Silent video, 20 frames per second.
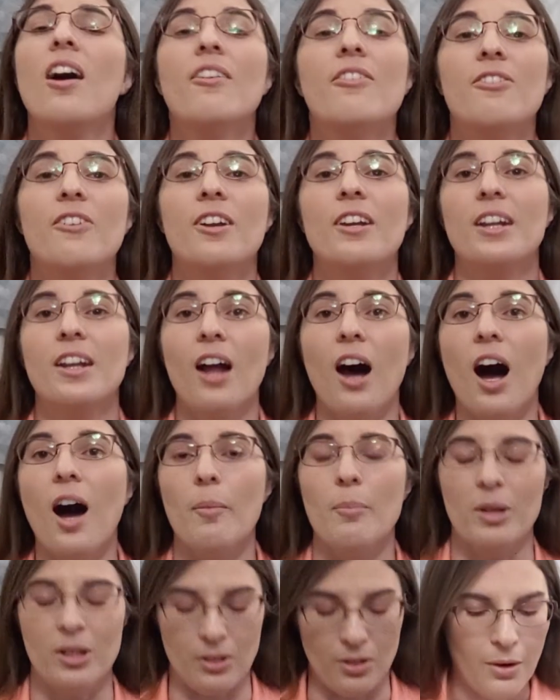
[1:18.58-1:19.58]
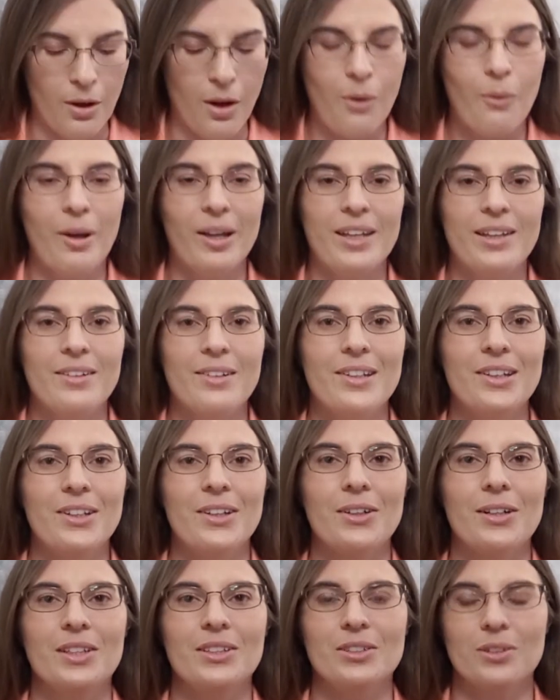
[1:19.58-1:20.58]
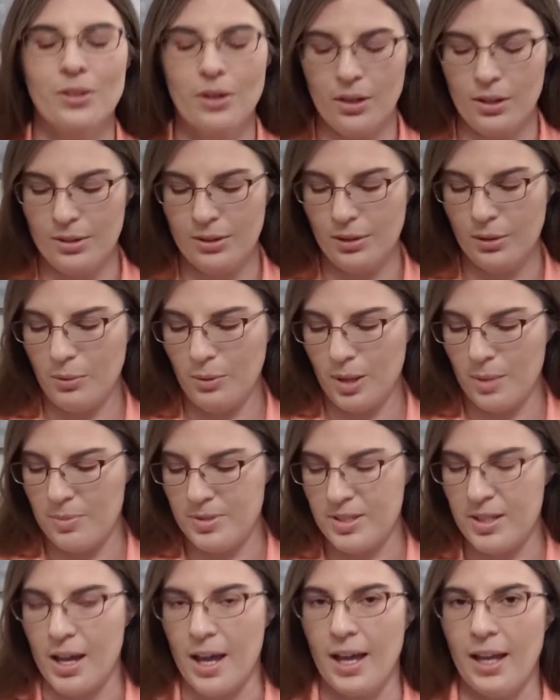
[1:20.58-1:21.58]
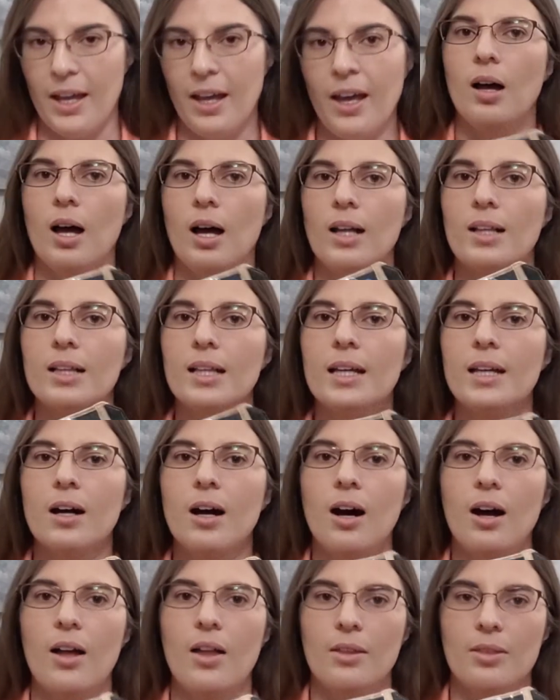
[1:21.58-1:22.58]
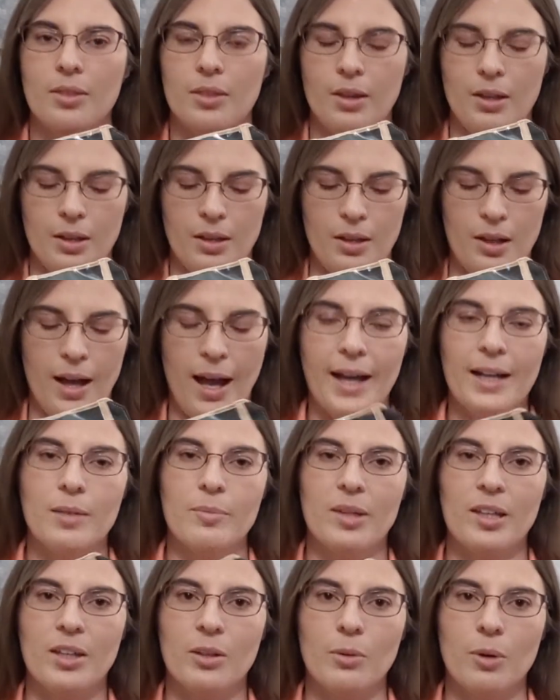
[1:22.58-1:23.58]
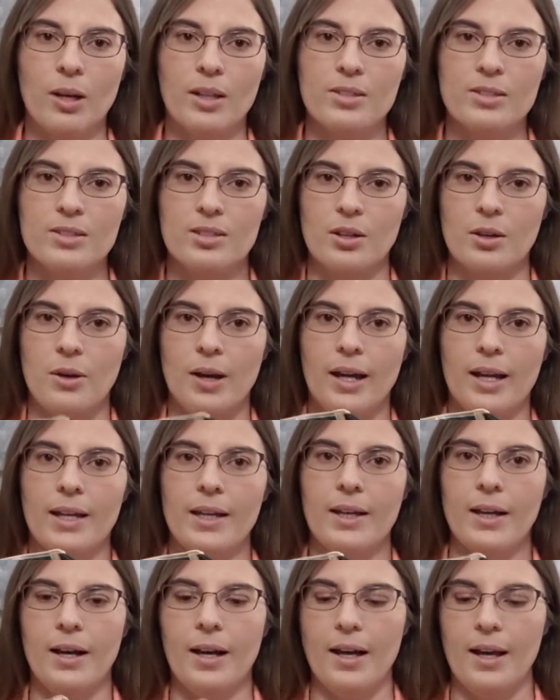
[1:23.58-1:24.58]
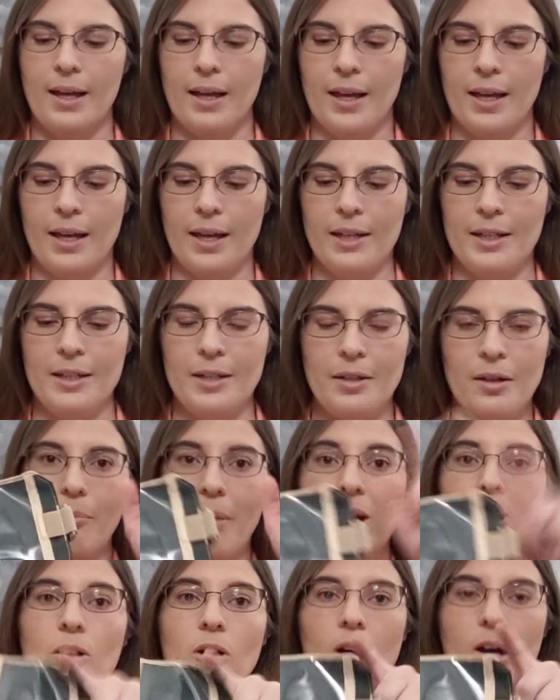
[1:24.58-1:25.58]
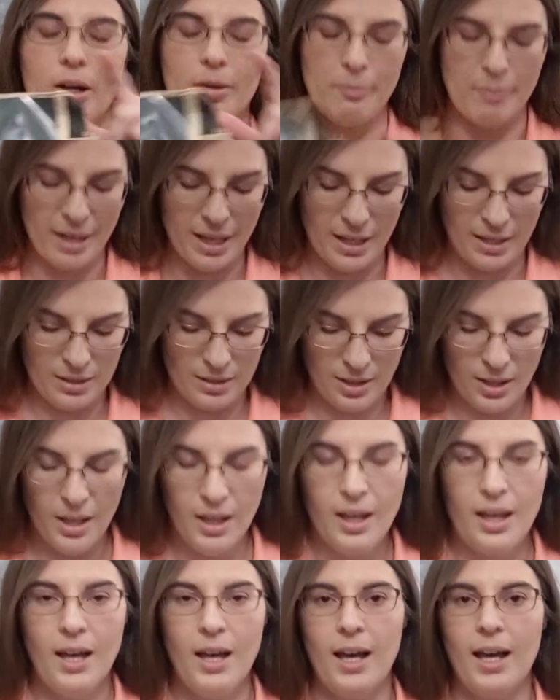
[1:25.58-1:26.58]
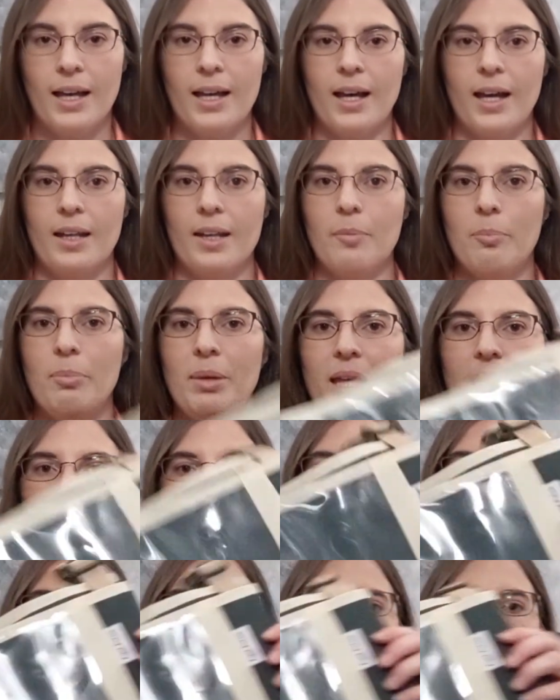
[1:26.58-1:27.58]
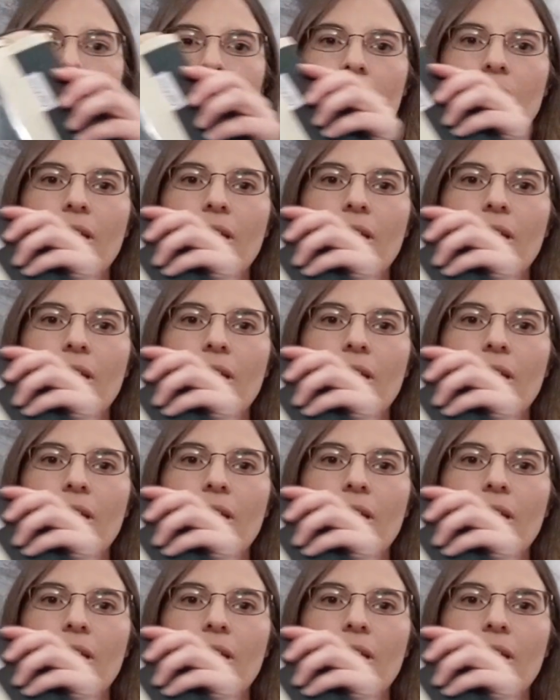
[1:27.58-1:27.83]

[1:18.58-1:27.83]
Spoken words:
phenomenal. What you do is you go on their website, click on the item that you want. So I got a medical armband, I got a penny holder,